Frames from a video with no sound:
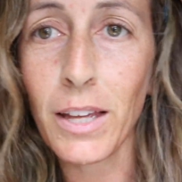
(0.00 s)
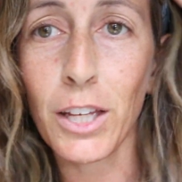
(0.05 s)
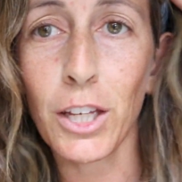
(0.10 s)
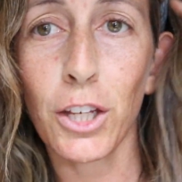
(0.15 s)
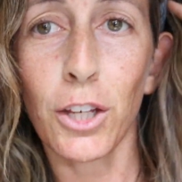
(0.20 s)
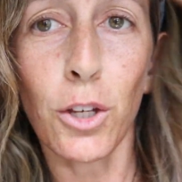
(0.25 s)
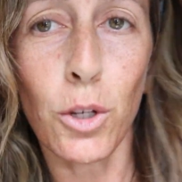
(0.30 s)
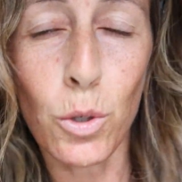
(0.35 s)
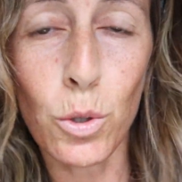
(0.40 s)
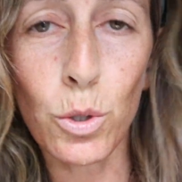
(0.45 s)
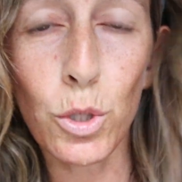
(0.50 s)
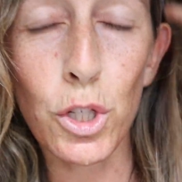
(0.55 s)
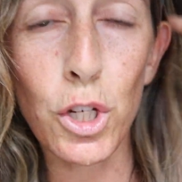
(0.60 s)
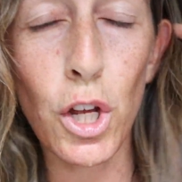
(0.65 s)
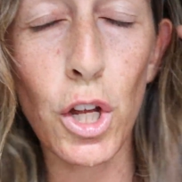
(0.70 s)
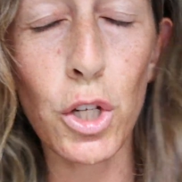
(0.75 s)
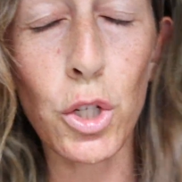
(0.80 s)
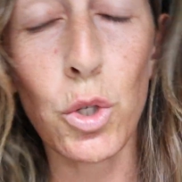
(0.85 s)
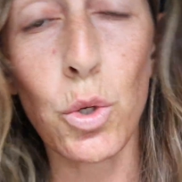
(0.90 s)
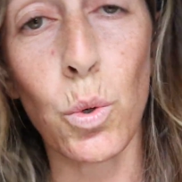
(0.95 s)
Huge
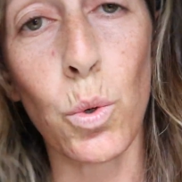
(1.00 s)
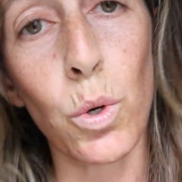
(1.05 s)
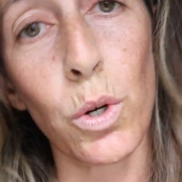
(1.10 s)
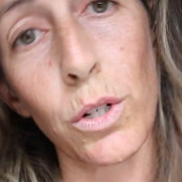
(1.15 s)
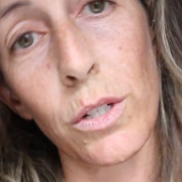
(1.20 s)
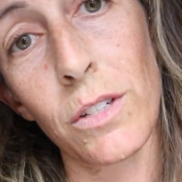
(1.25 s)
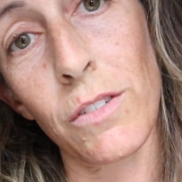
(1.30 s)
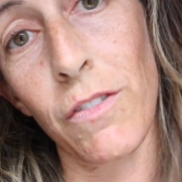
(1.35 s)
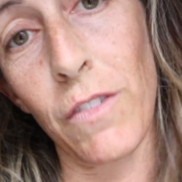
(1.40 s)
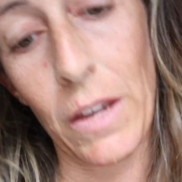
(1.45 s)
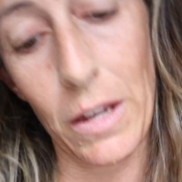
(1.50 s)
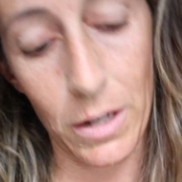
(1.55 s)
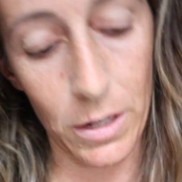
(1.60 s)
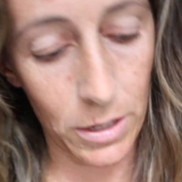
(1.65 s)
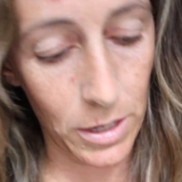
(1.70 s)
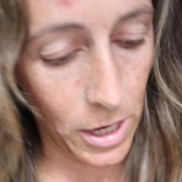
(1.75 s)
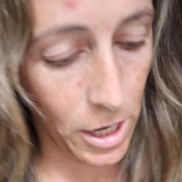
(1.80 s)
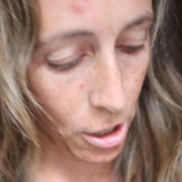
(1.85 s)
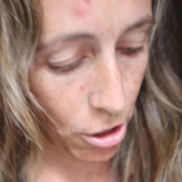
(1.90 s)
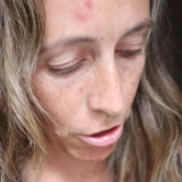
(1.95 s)
Doors
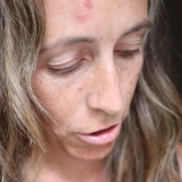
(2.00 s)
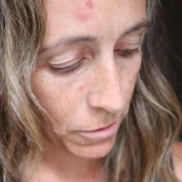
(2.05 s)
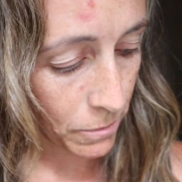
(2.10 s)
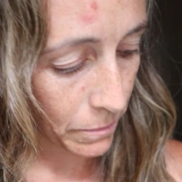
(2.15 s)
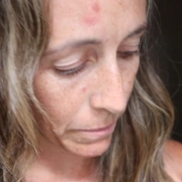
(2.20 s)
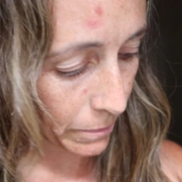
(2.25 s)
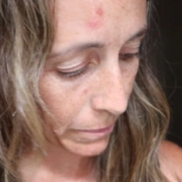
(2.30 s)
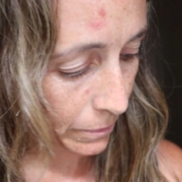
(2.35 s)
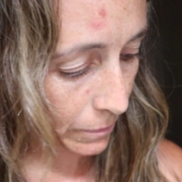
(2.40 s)
fan here.